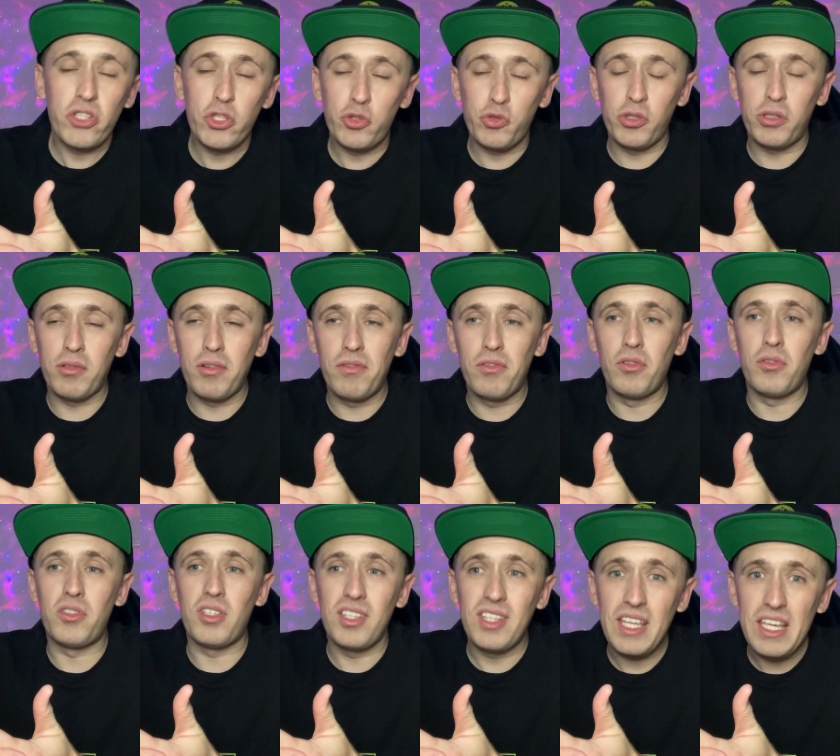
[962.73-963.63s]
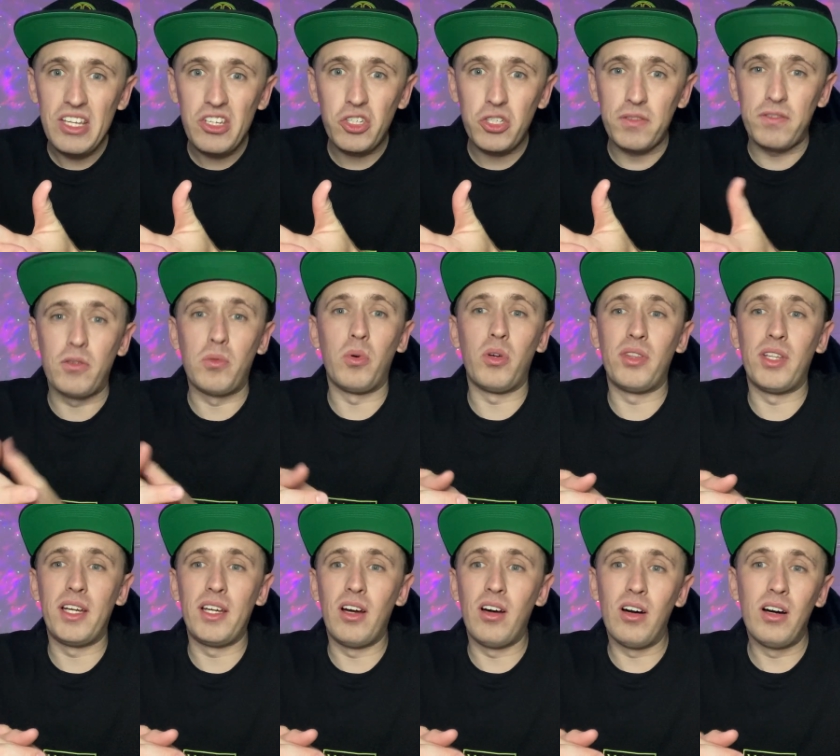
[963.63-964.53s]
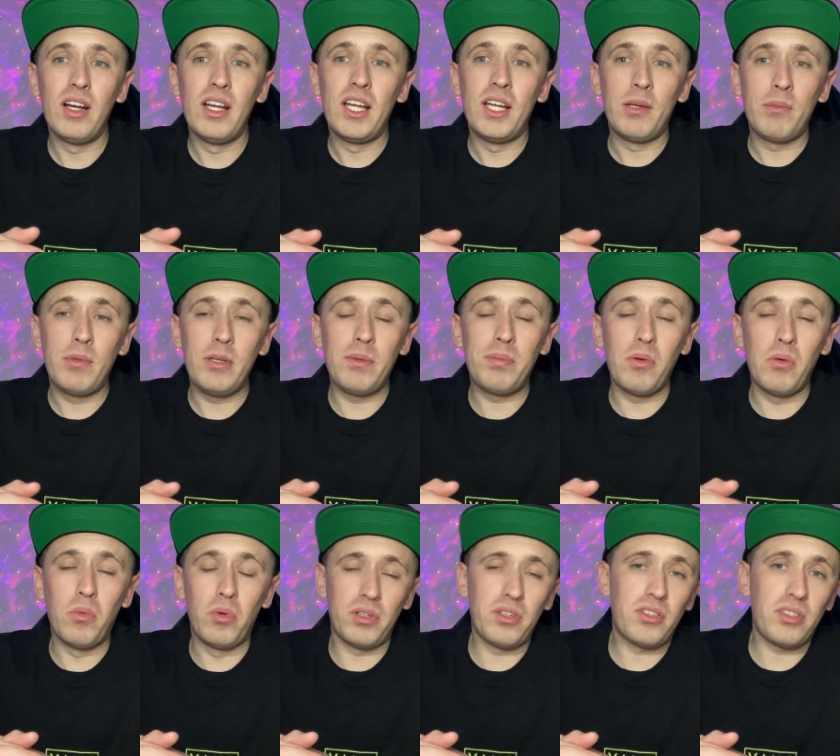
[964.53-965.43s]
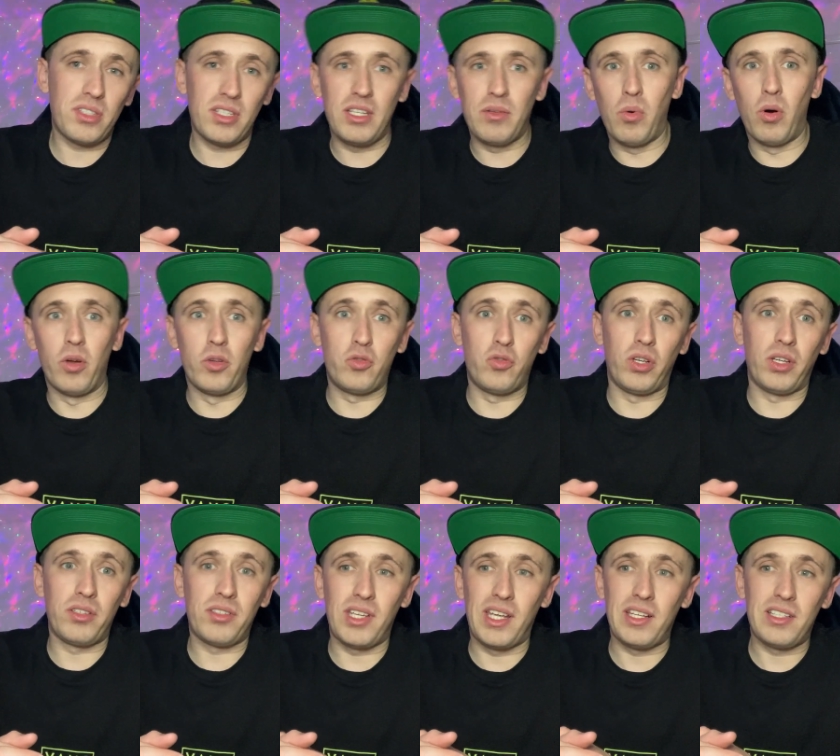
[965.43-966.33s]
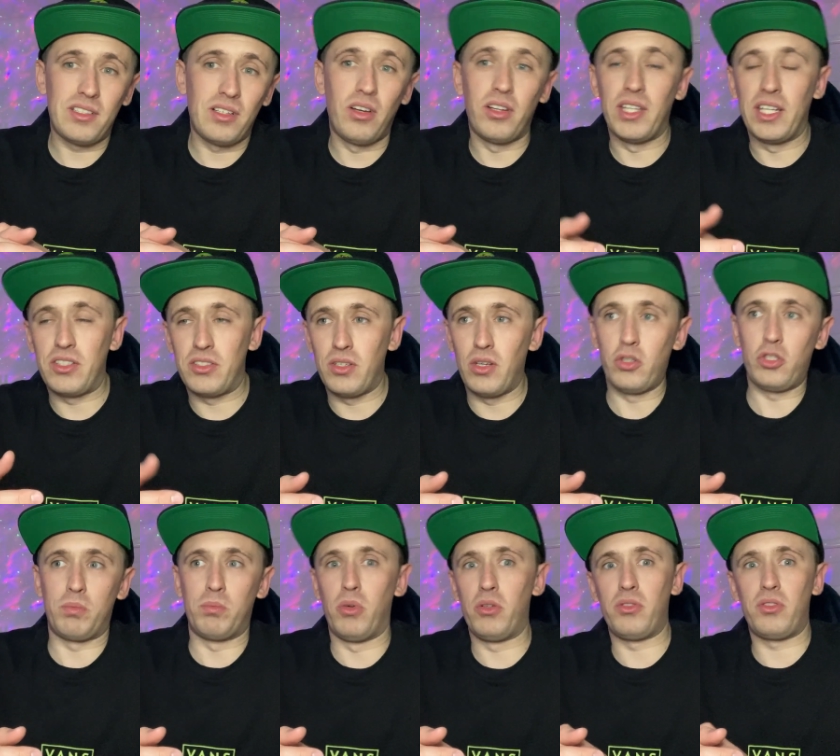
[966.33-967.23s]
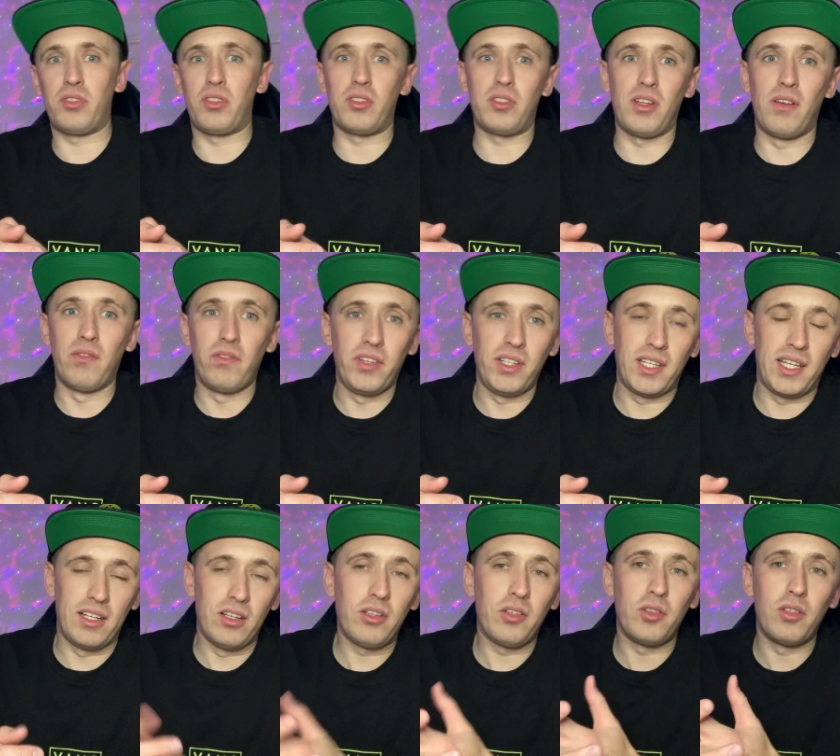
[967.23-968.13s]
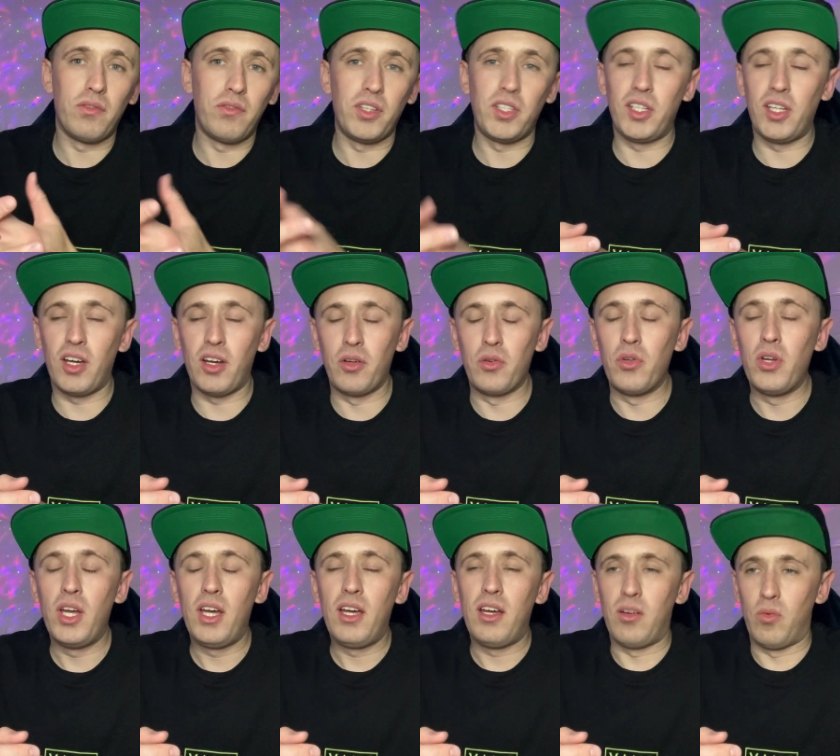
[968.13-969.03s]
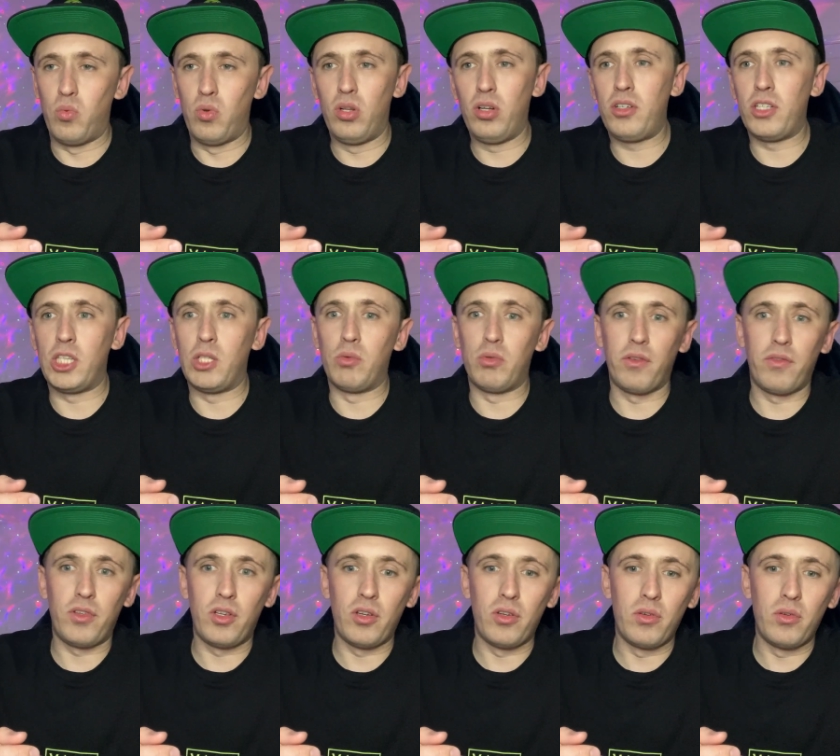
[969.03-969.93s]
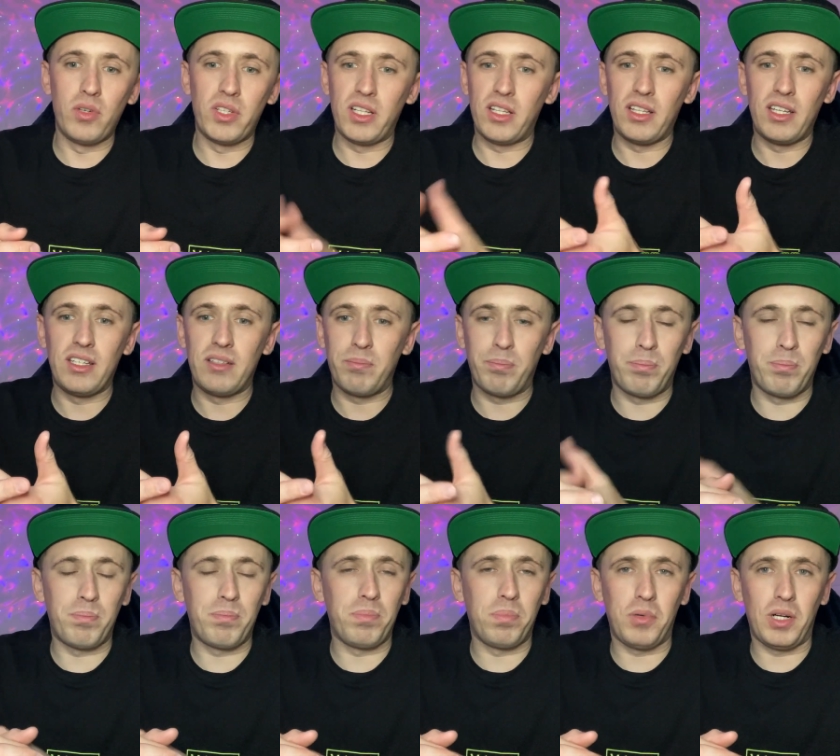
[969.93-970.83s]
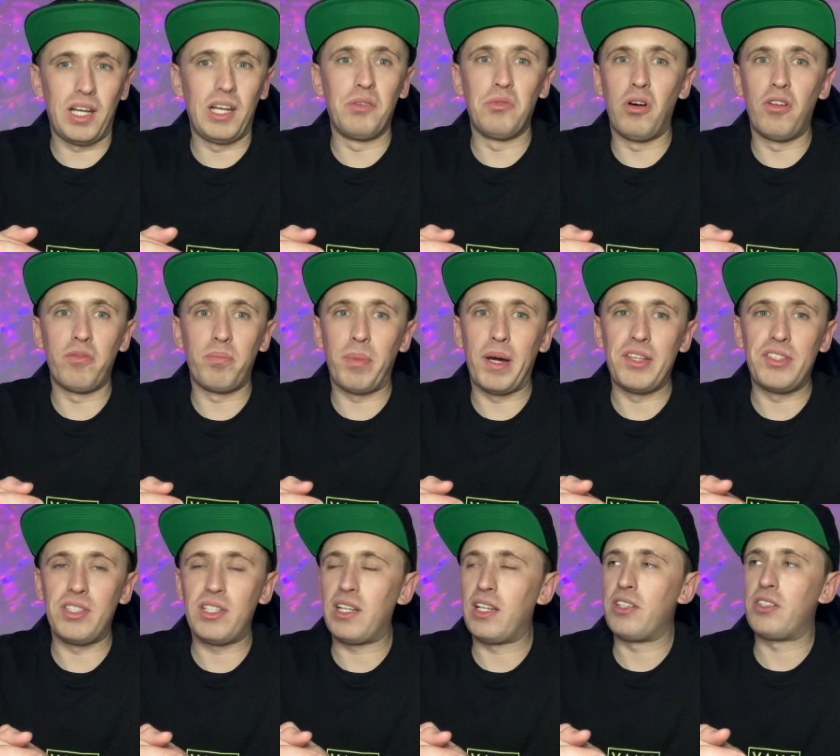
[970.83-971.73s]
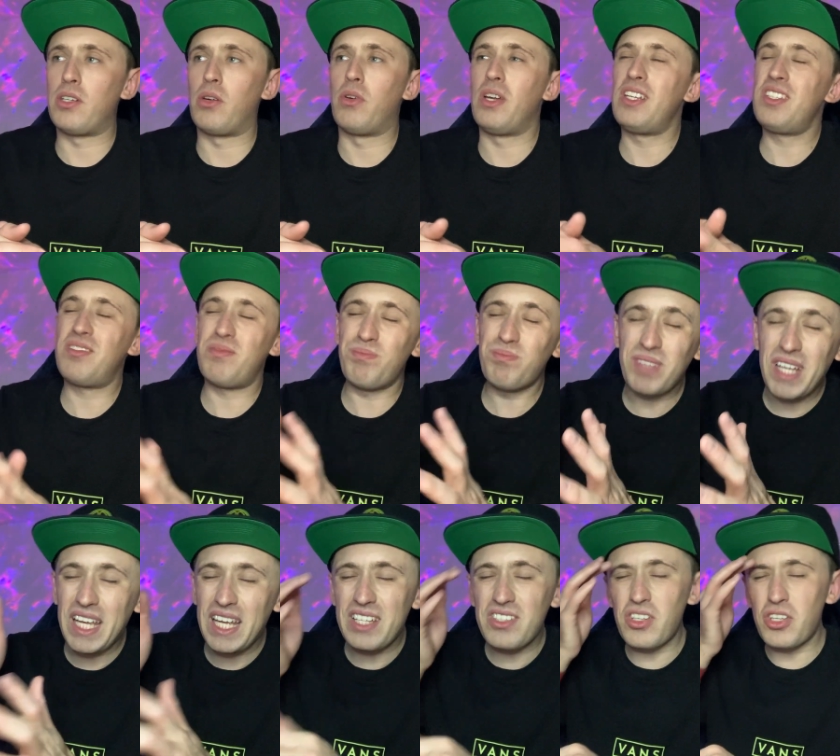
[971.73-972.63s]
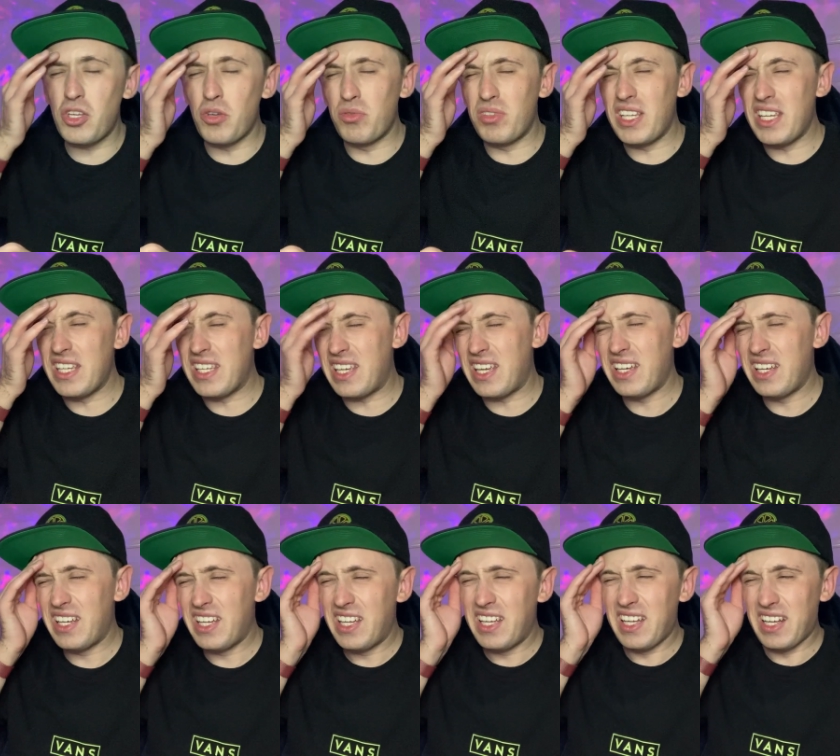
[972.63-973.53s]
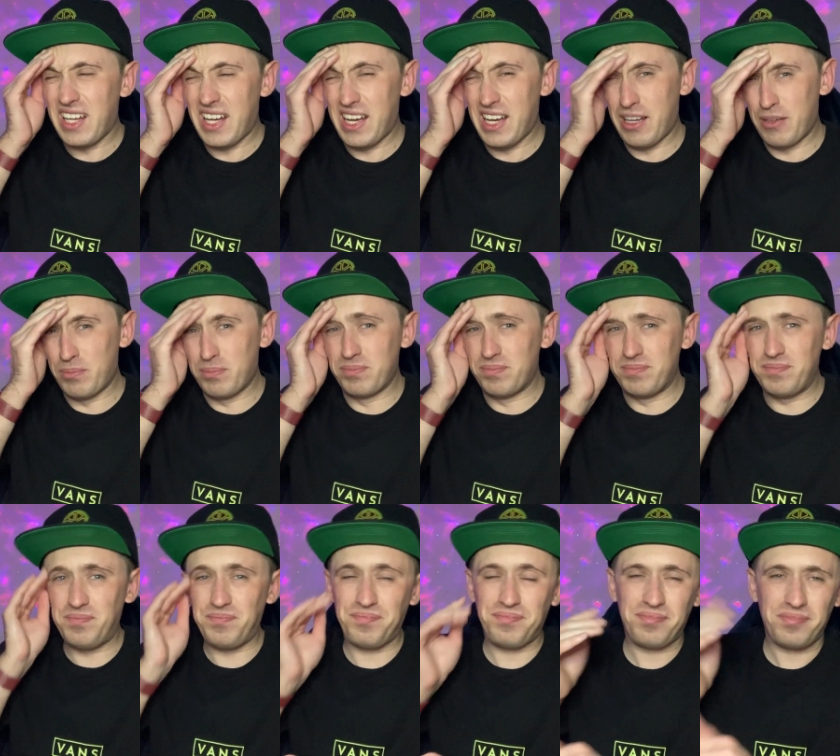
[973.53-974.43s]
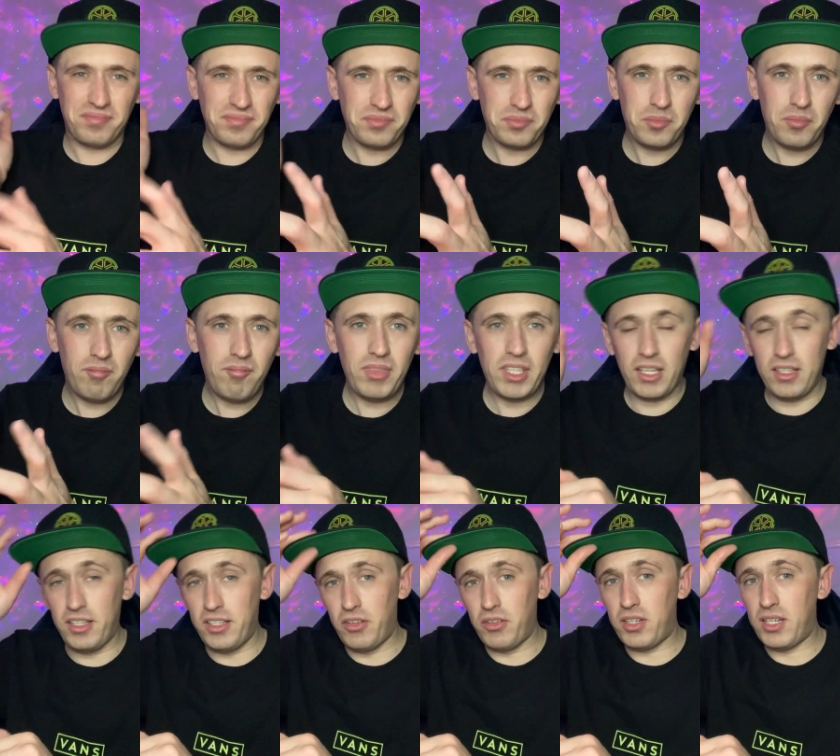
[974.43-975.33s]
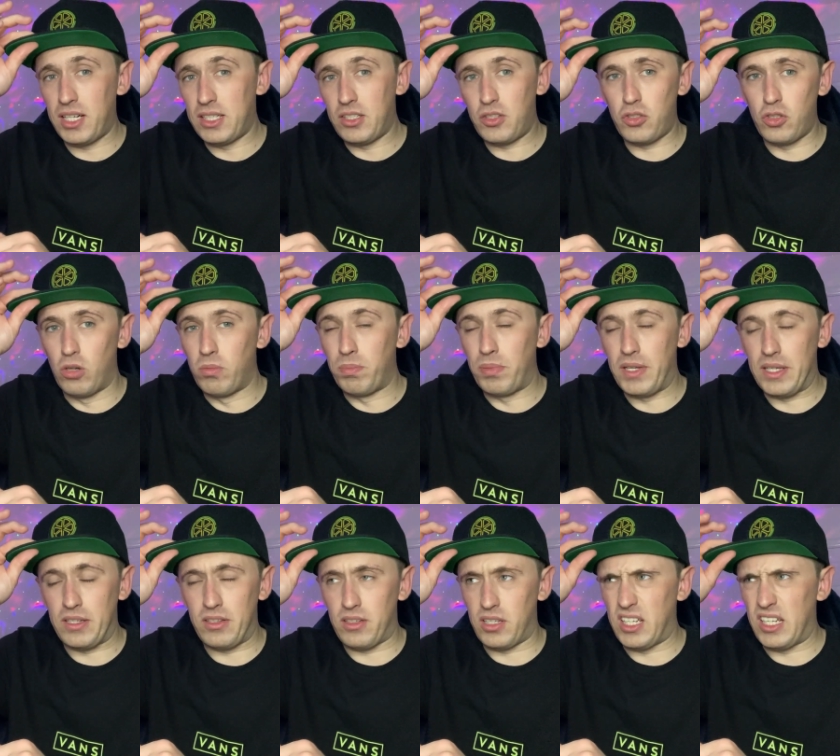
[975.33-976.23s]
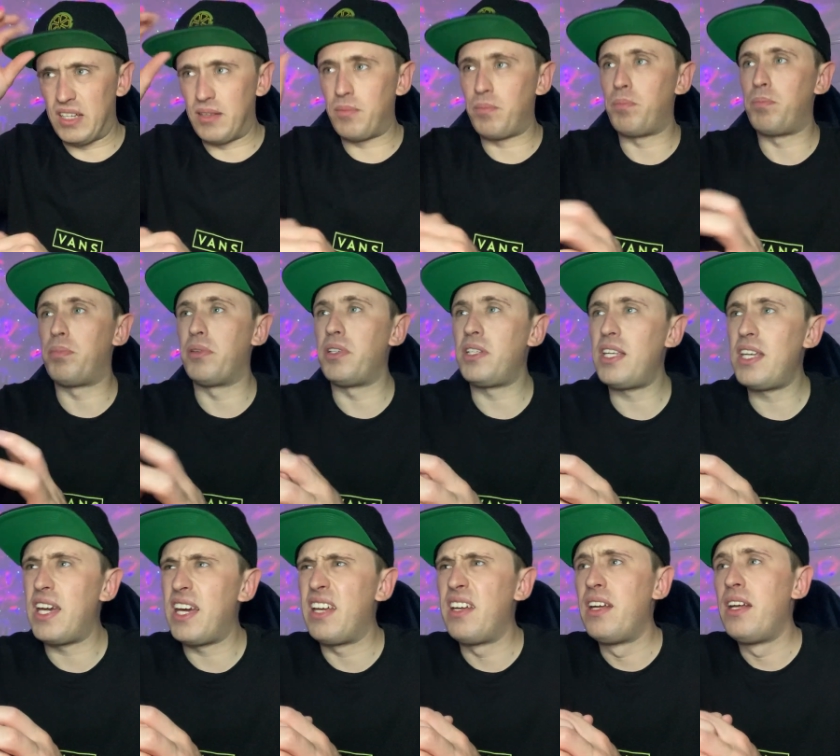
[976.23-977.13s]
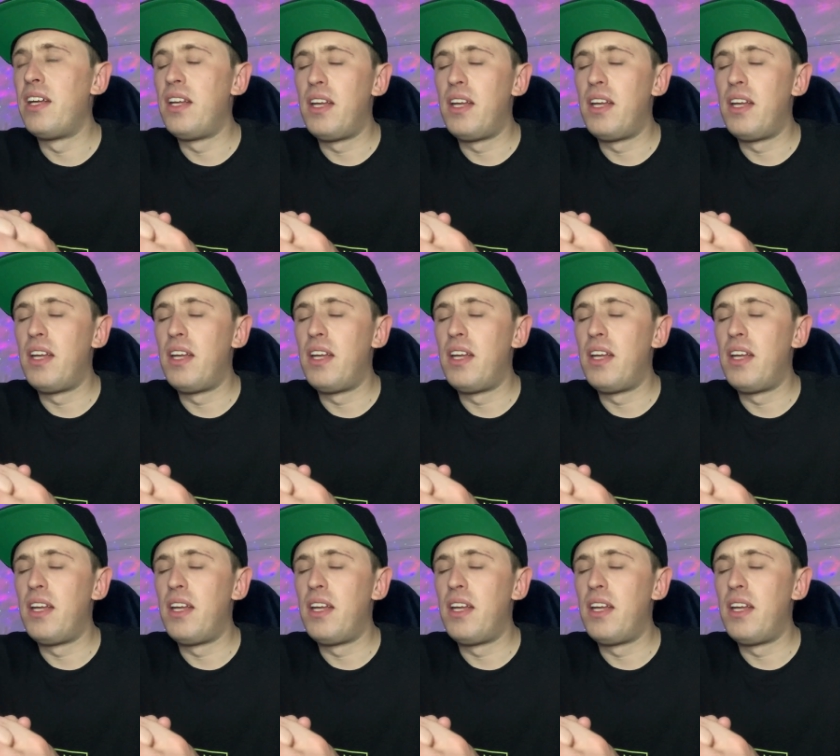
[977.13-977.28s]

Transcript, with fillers: the drink reviews are niche for what they are people want to see what a drink tastes like. They search Monster something, they look at the video, look at the review, and then they clear off basically. So it is it is a unique, um, you know, kind of topic. But yeah,